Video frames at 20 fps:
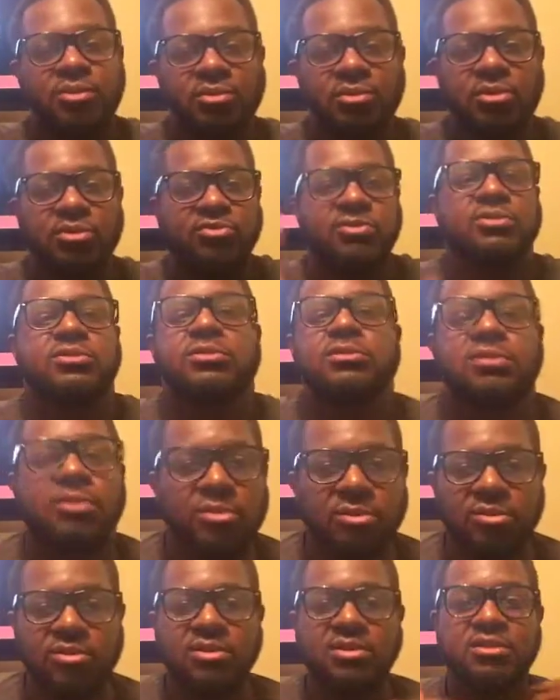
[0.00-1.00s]
Crows versus
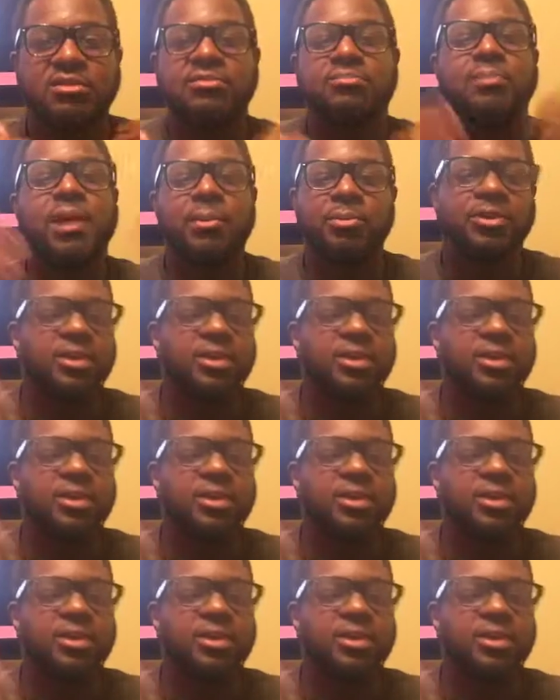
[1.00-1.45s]
Hoes. My